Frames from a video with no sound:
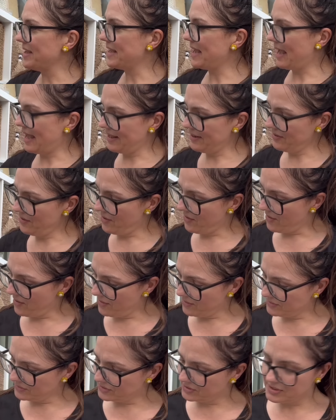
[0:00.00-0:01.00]

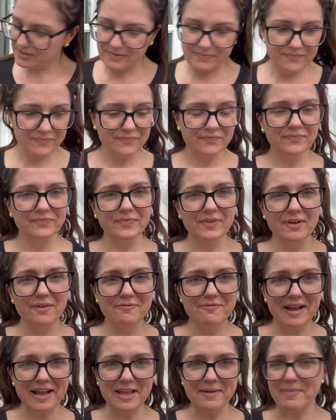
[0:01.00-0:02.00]
cannot
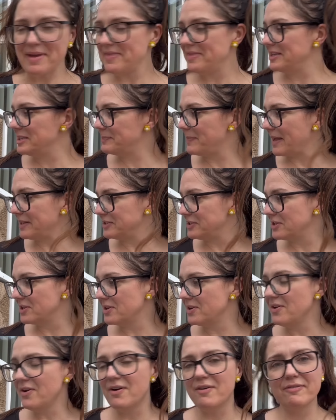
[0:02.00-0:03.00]
recommend this pattern
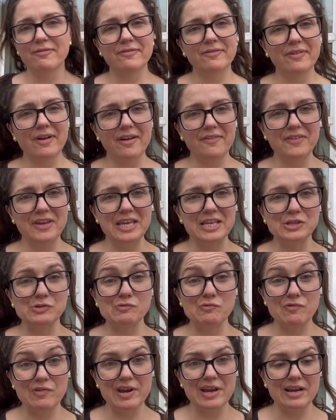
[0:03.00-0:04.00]
enough. I think it's
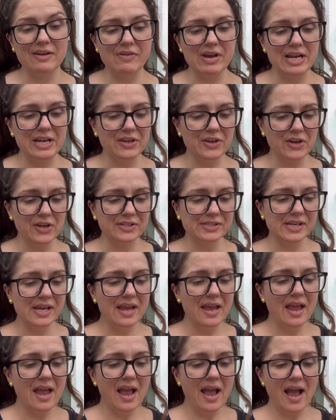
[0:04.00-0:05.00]
really, really good.
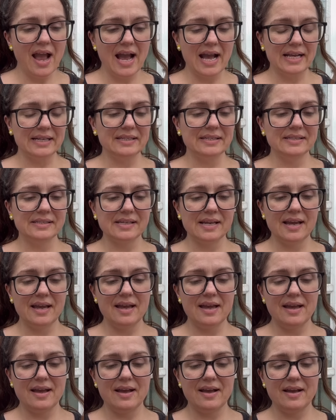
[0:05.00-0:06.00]
And uh,